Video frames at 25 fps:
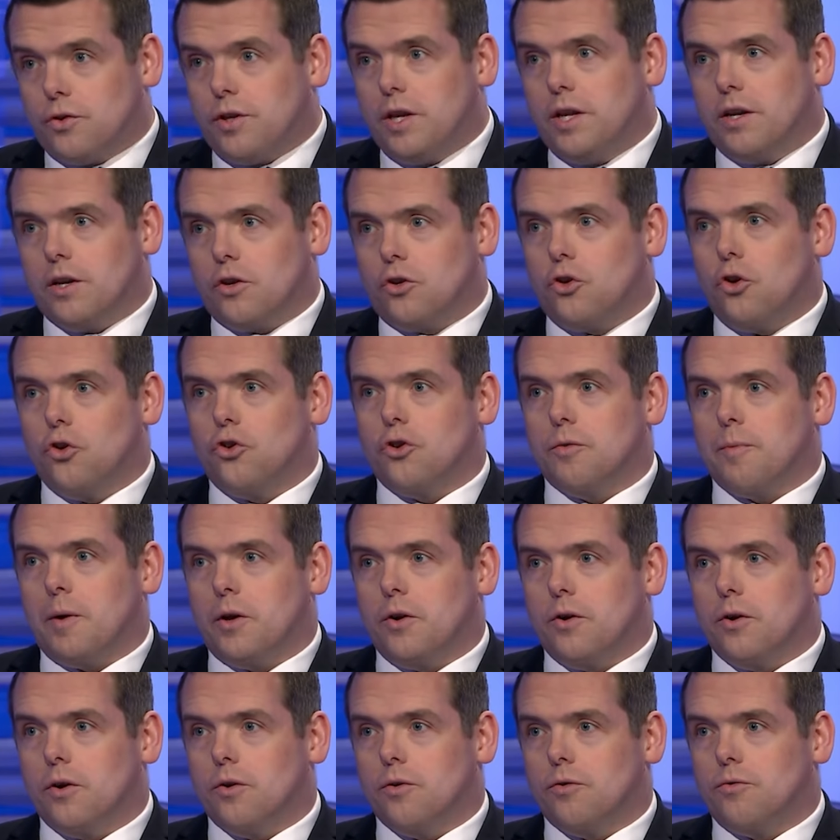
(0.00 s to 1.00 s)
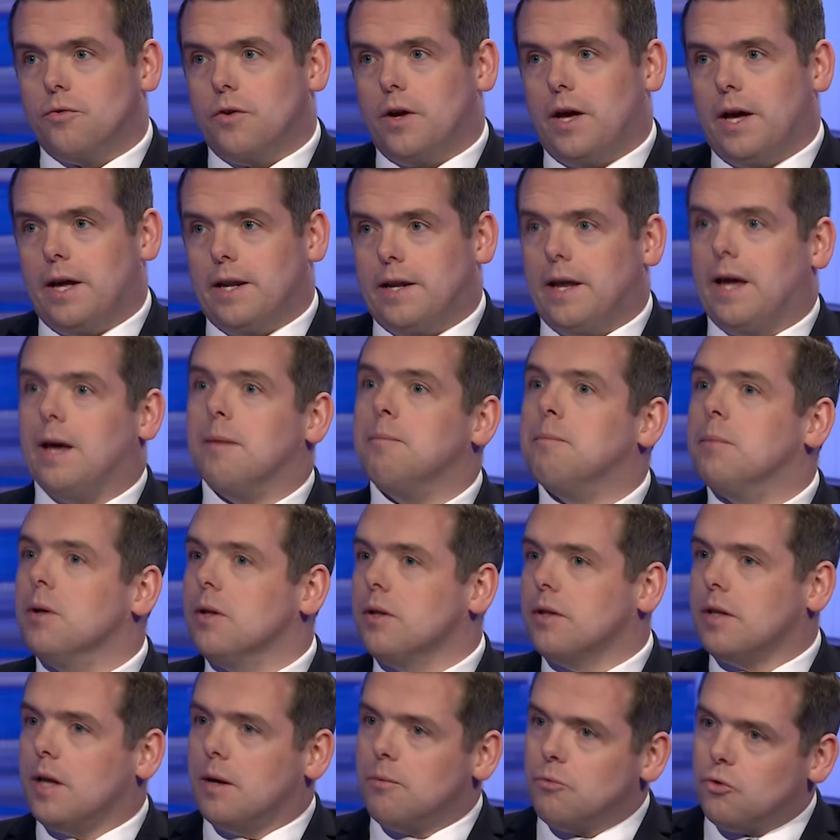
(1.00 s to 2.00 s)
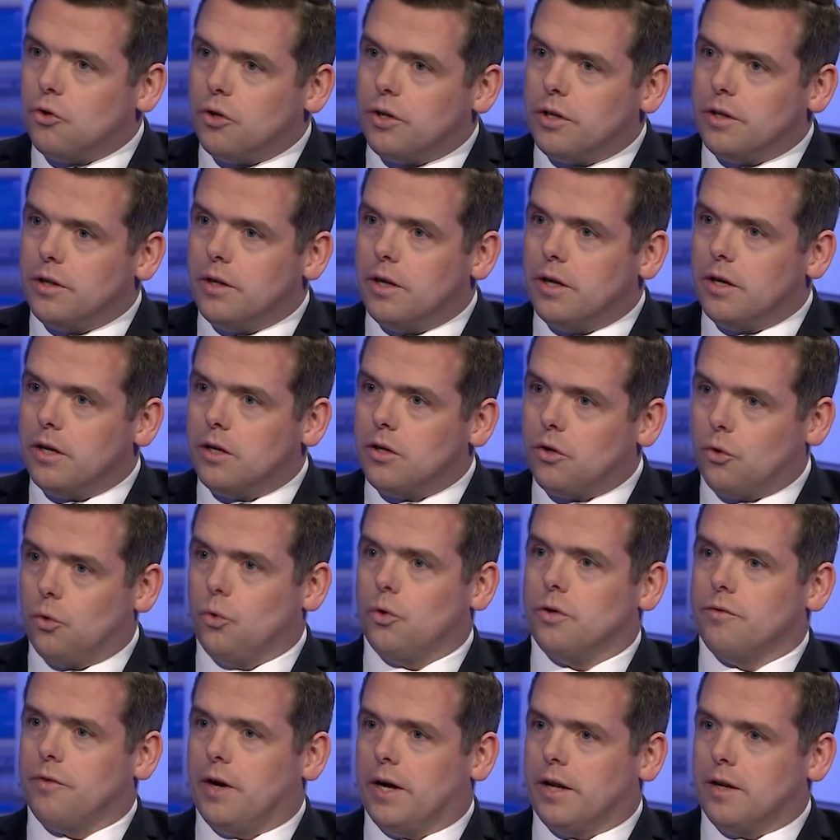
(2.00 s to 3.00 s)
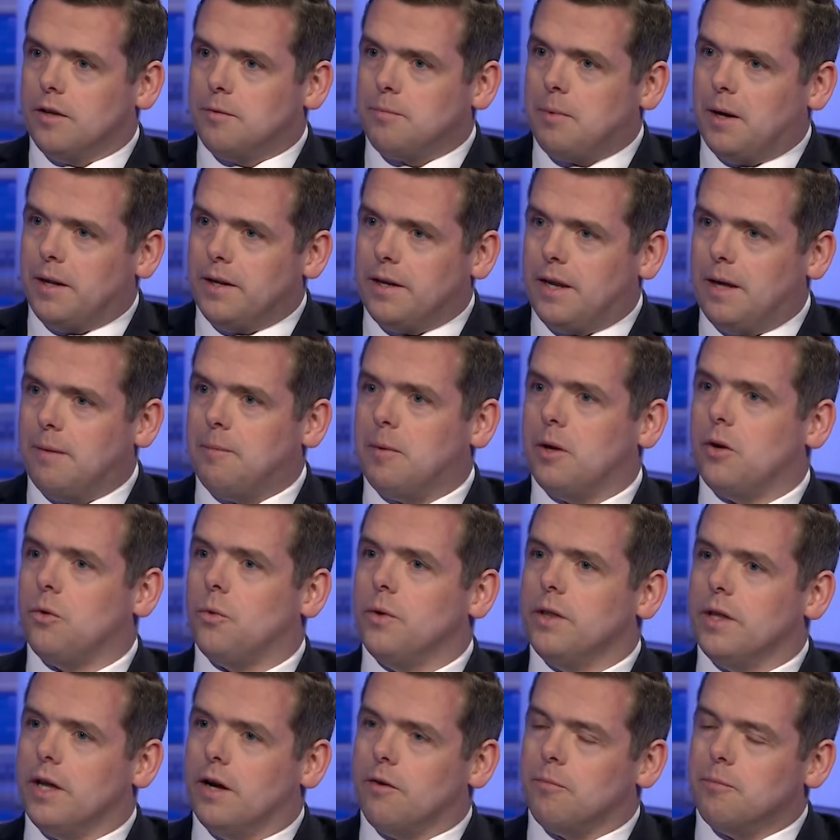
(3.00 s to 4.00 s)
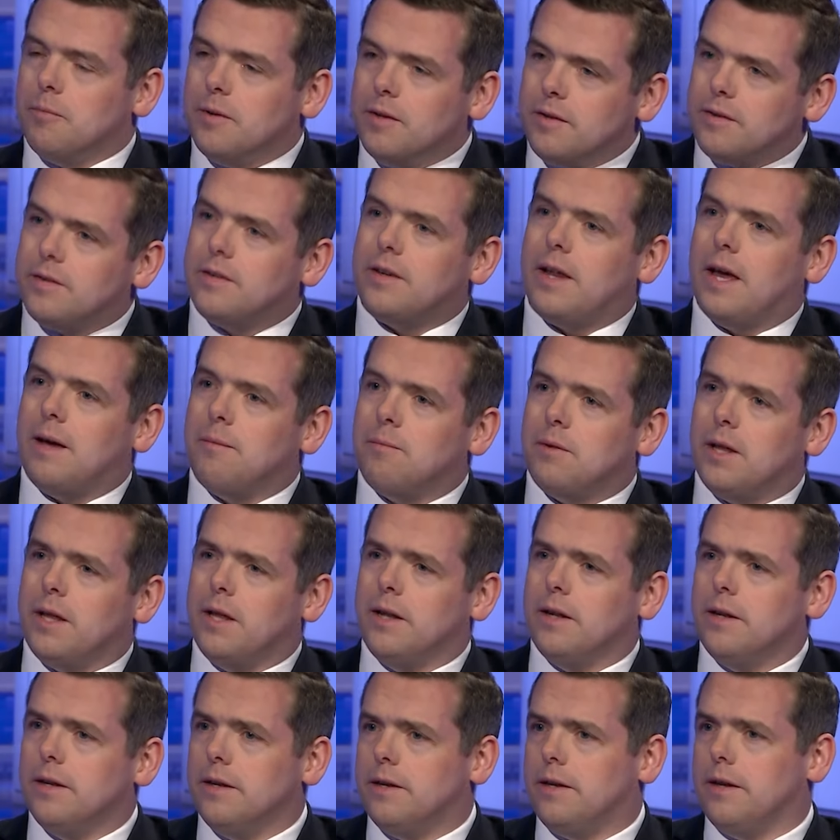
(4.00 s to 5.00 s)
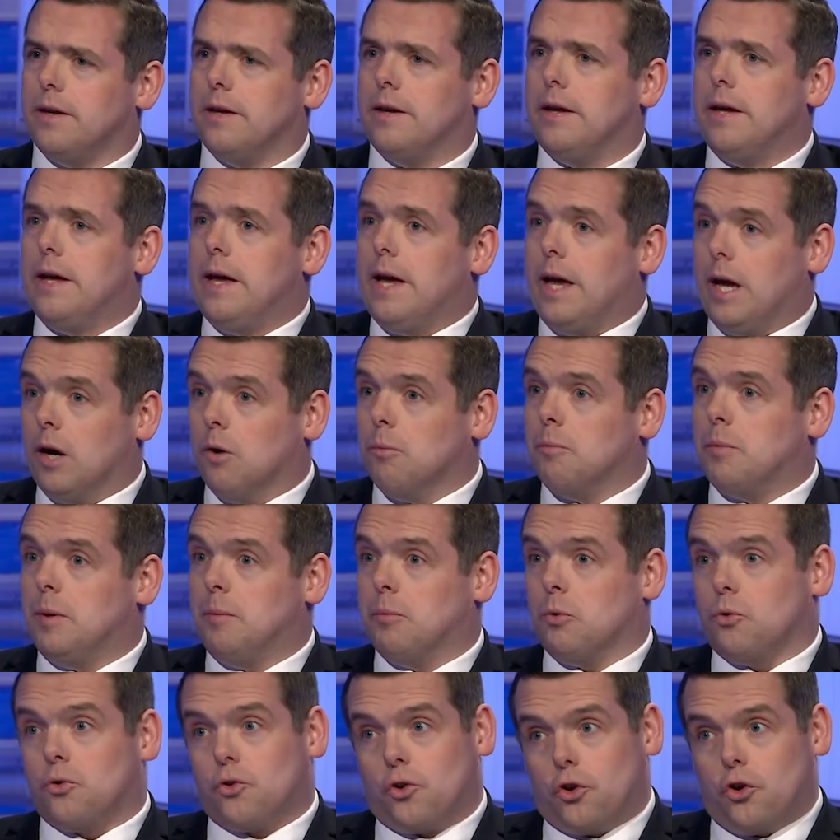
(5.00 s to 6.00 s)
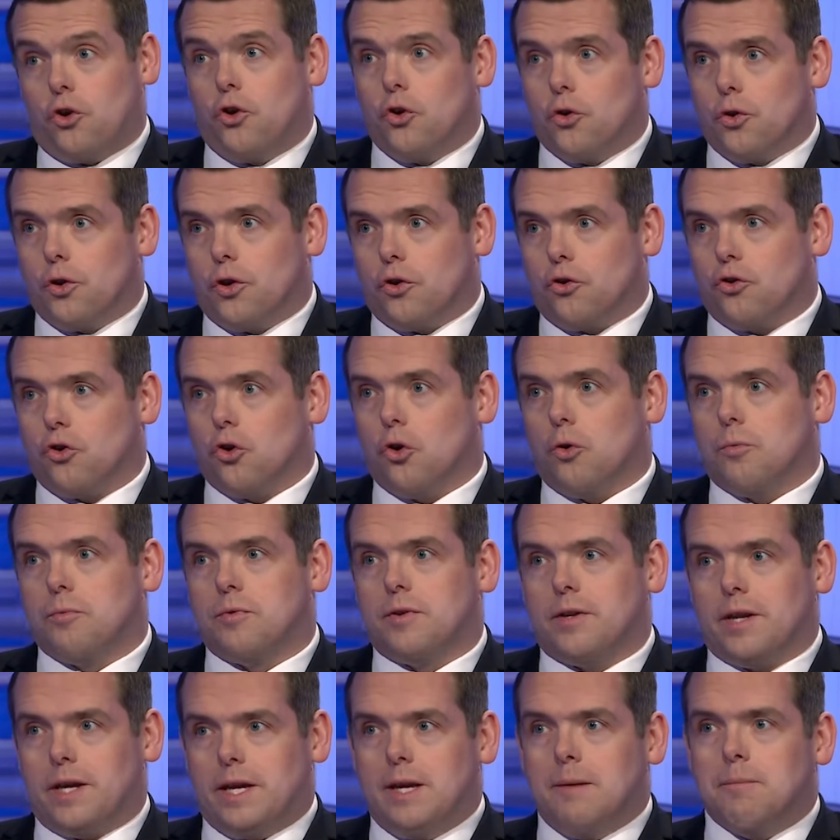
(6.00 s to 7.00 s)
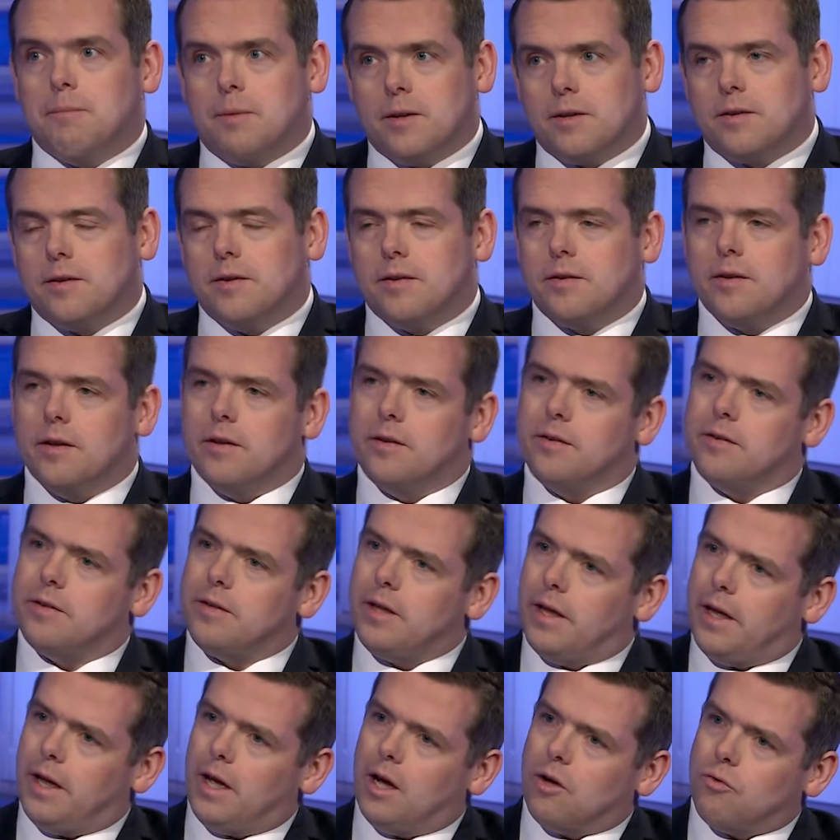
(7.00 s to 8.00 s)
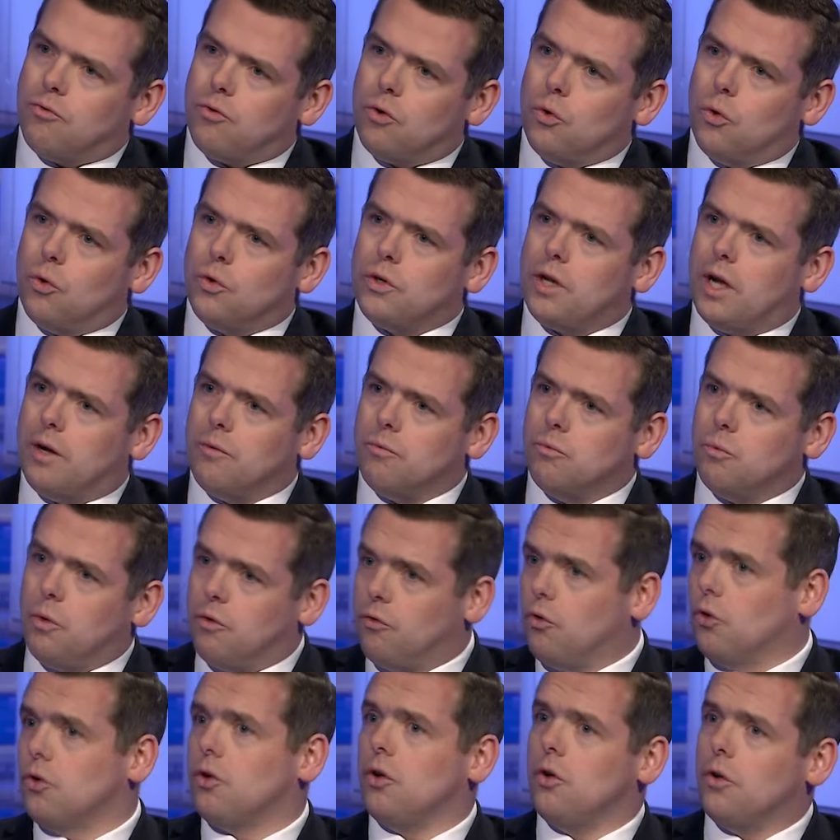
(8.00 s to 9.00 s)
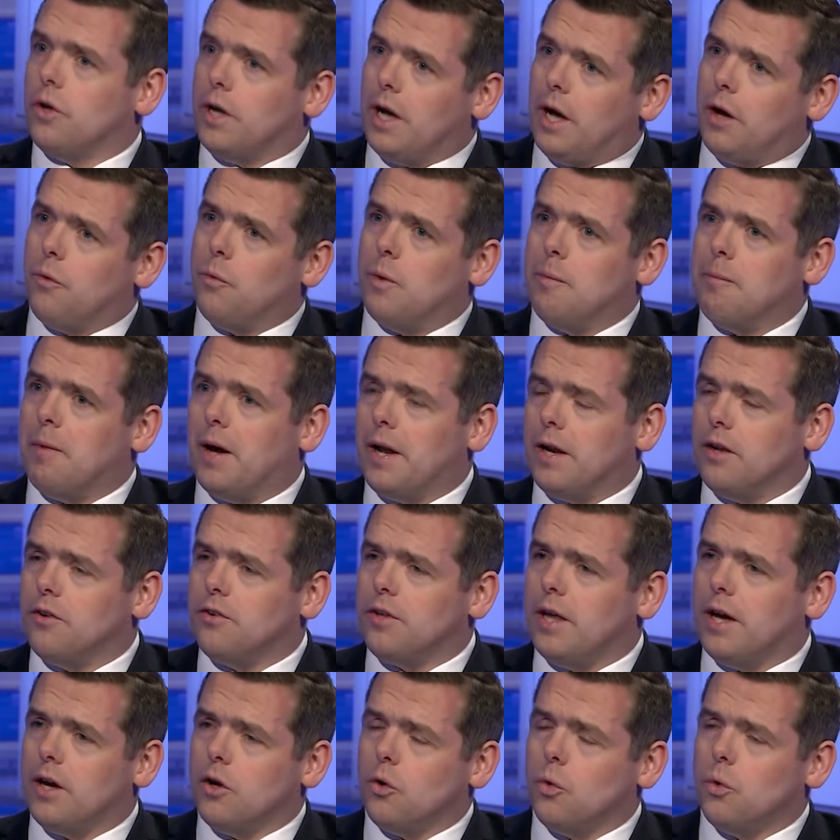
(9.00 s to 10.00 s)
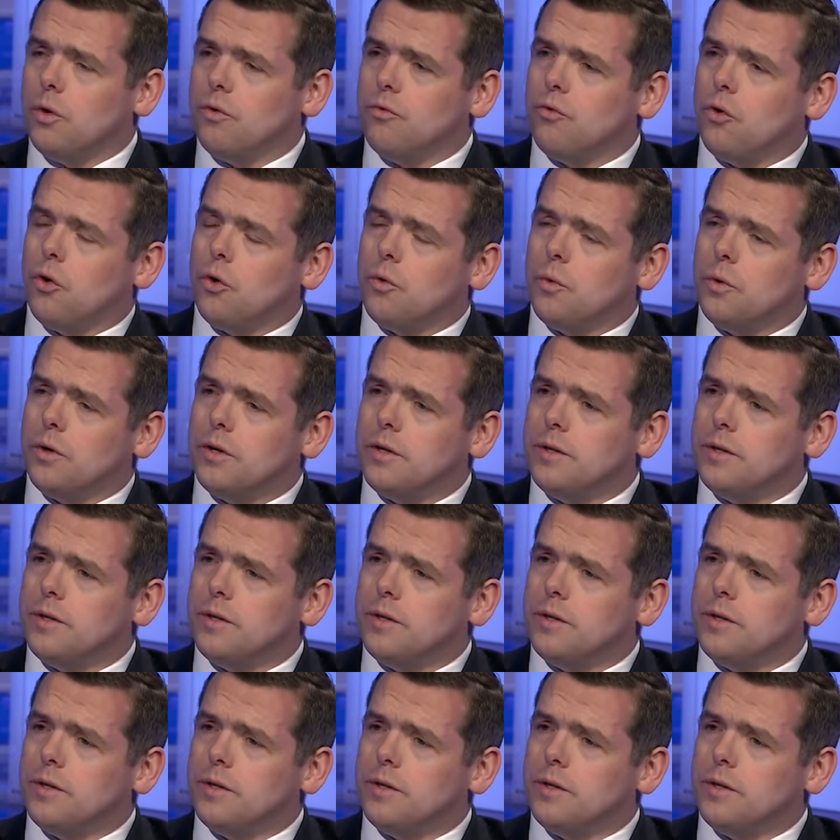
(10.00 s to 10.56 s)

seen a huge amount of debt built up during the coronavirus pandemic when the government stepped in to help people secure their jobs, to keep businesses afloat, and we've got to look at how we manage that going forward.